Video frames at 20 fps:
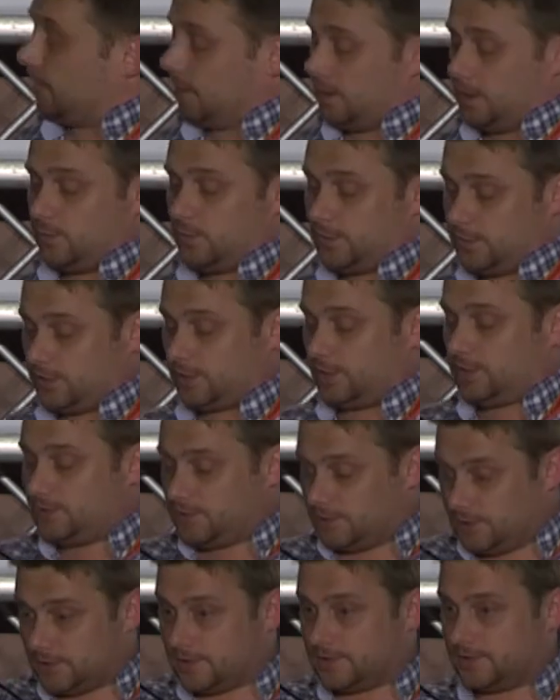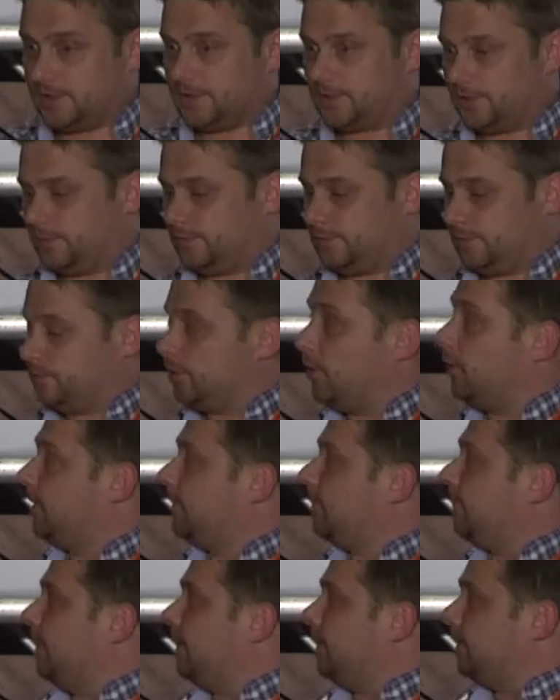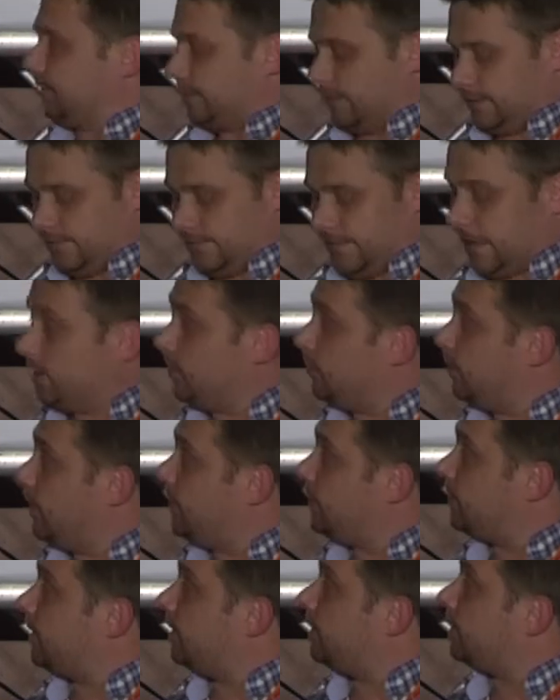which considers this sort of growing field and evaluates it.